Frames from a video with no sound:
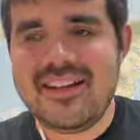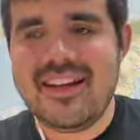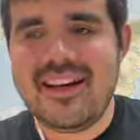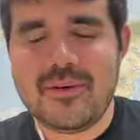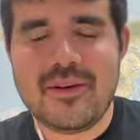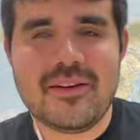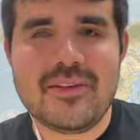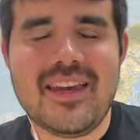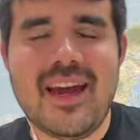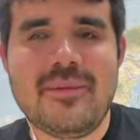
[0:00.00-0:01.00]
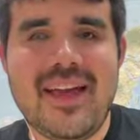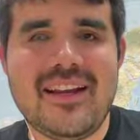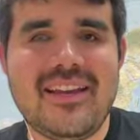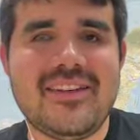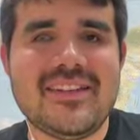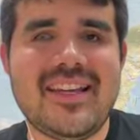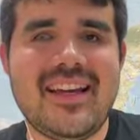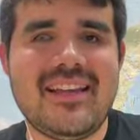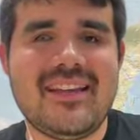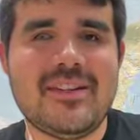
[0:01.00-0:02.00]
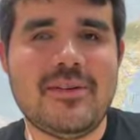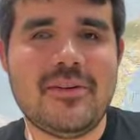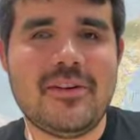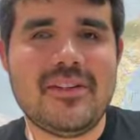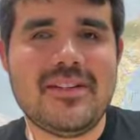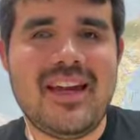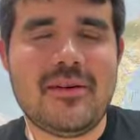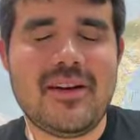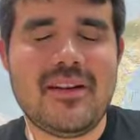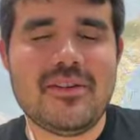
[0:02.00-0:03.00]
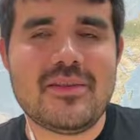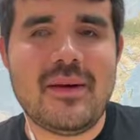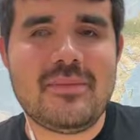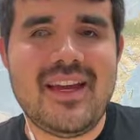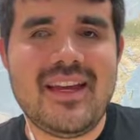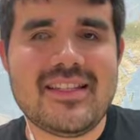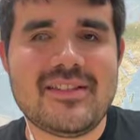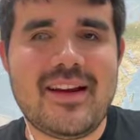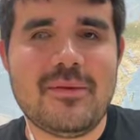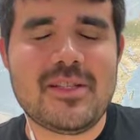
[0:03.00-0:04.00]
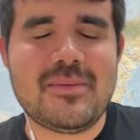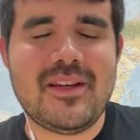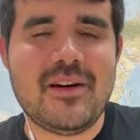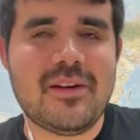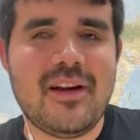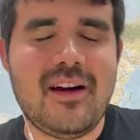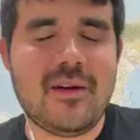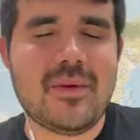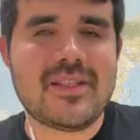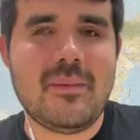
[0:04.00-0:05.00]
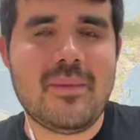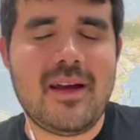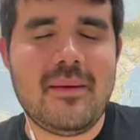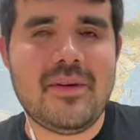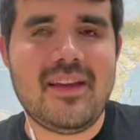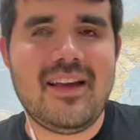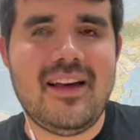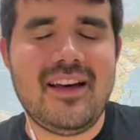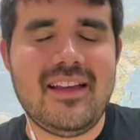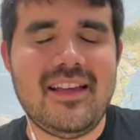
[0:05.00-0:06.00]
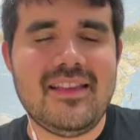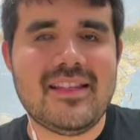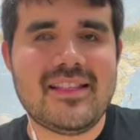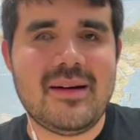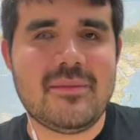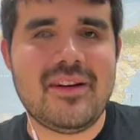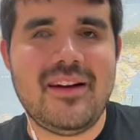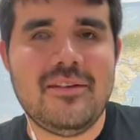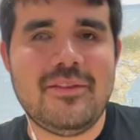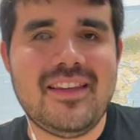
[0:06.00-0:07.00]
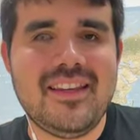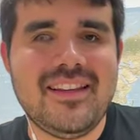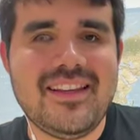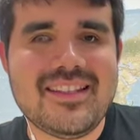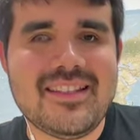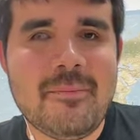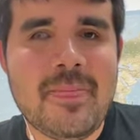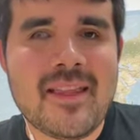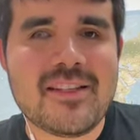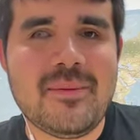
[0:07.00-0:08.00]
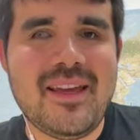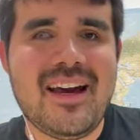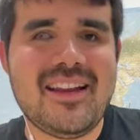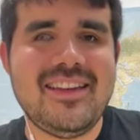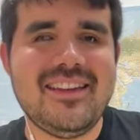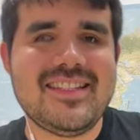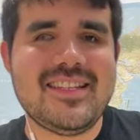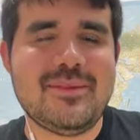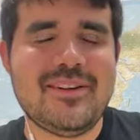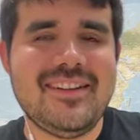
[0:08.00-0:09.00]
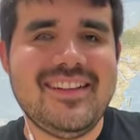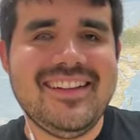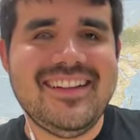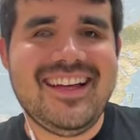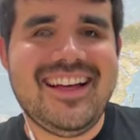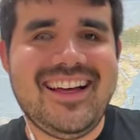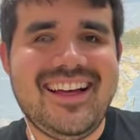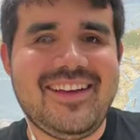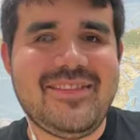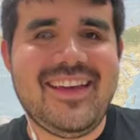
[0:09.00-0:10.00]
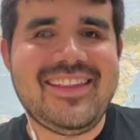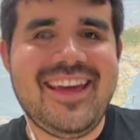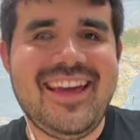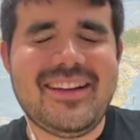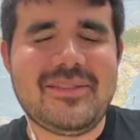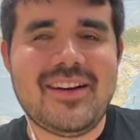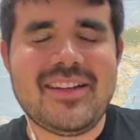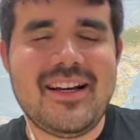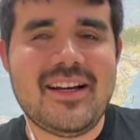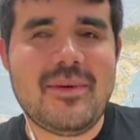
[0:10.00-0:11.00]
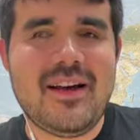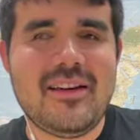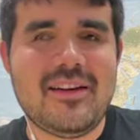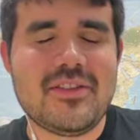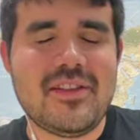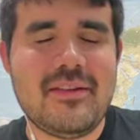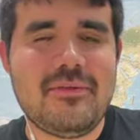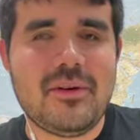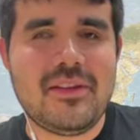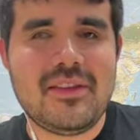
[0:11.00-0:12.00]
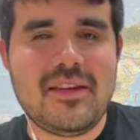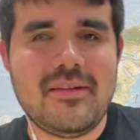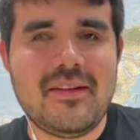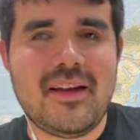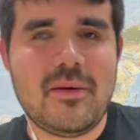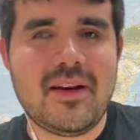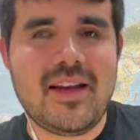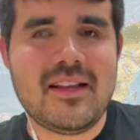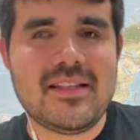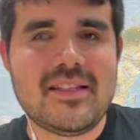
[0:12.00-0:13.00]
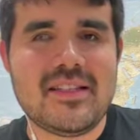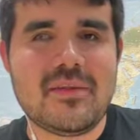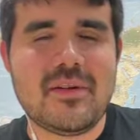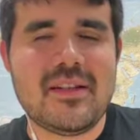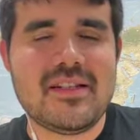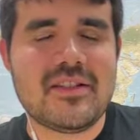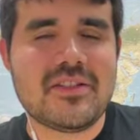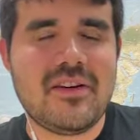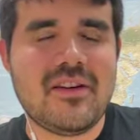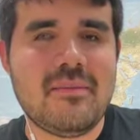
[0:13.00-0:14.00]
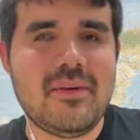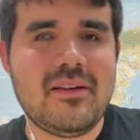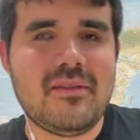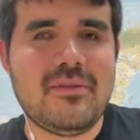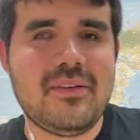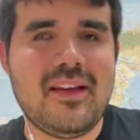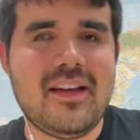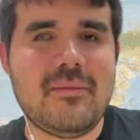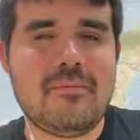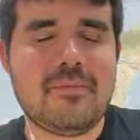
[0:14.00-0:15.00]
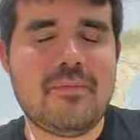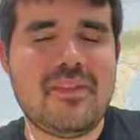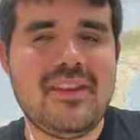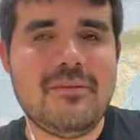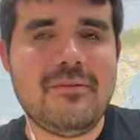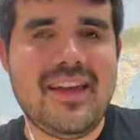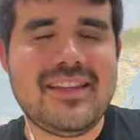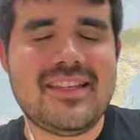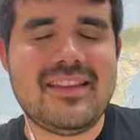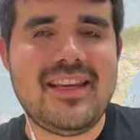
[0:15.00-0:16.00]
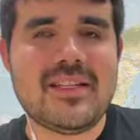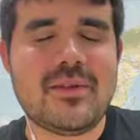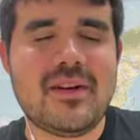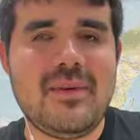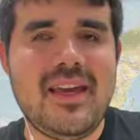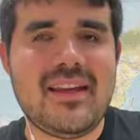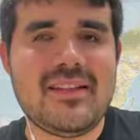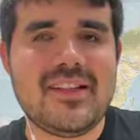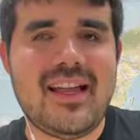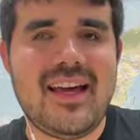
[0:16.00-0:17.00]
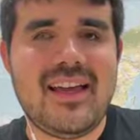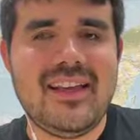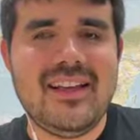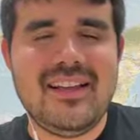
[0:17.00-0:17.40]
We're going to recap that here in a second. So first, yeah, we're going to do some updates, right? What's been going on, what's coming up in the summer of Achilles. It's going to be hot Achilles summer. And then we're going to talk about our July 4th workouts. We're going to touch on a bit of events and things we're going to be at in July.